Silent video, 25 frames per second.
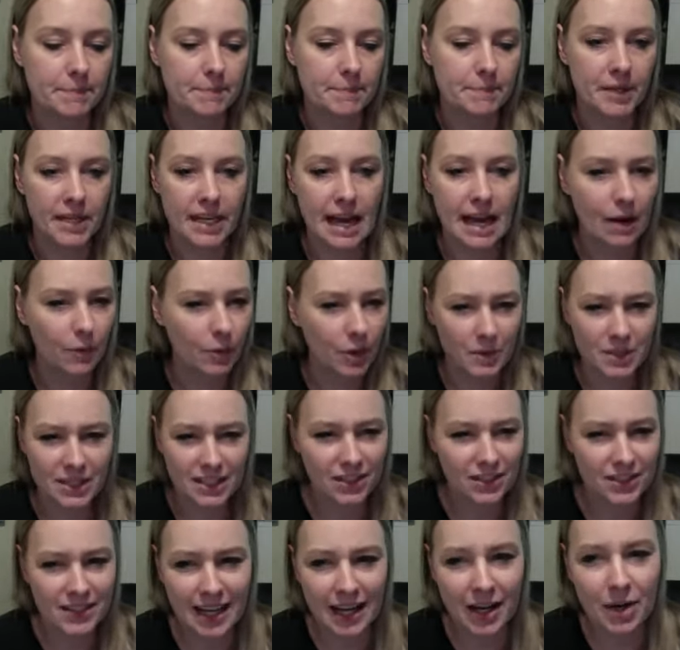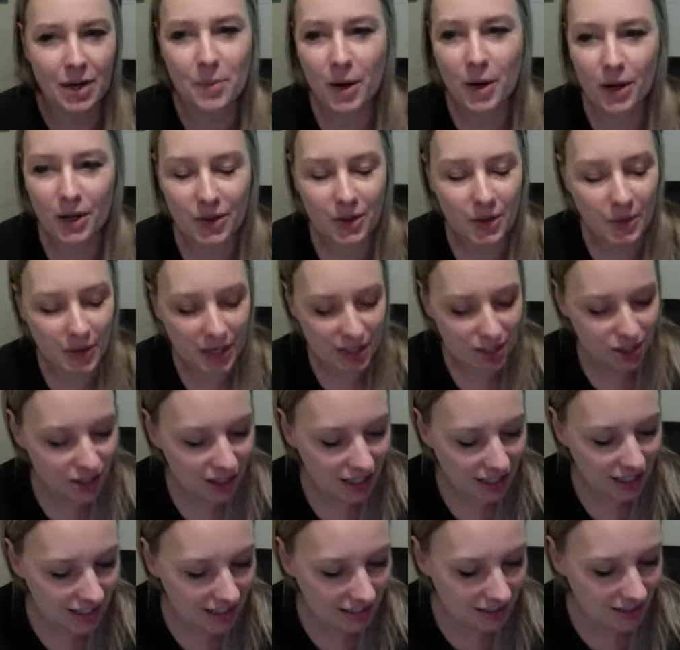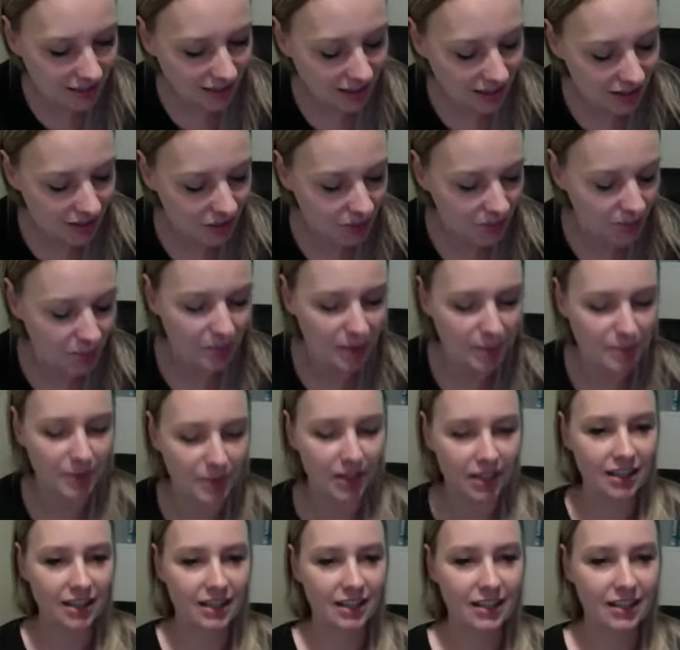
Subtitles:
But yeah, what was the second part of the question? I don't remember.